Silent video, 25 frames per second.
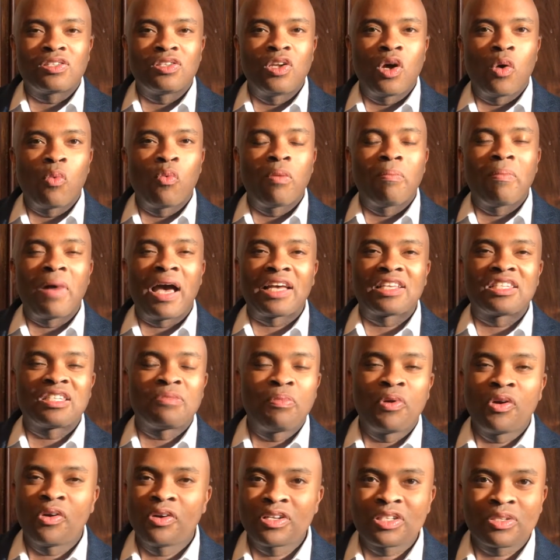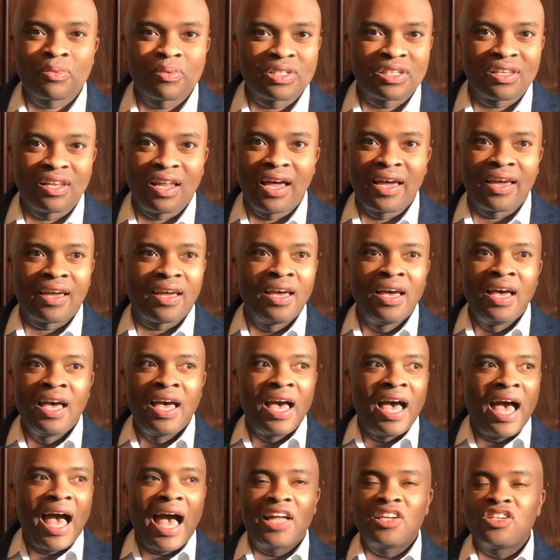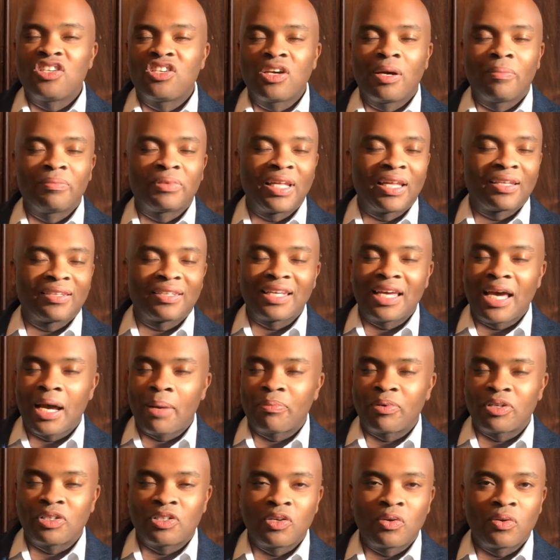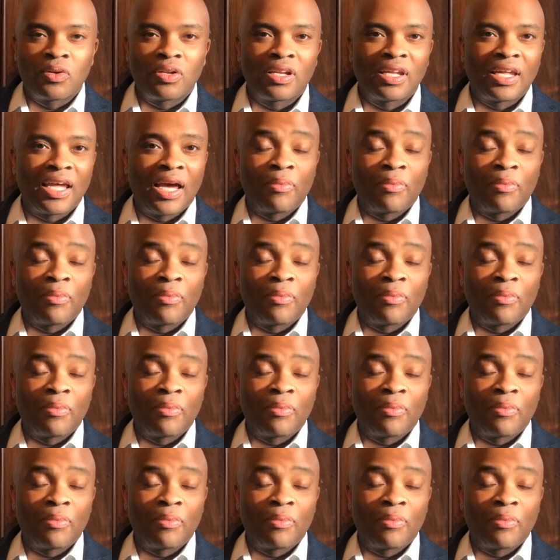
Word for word: what my experience was like, I jumped at the opportunity.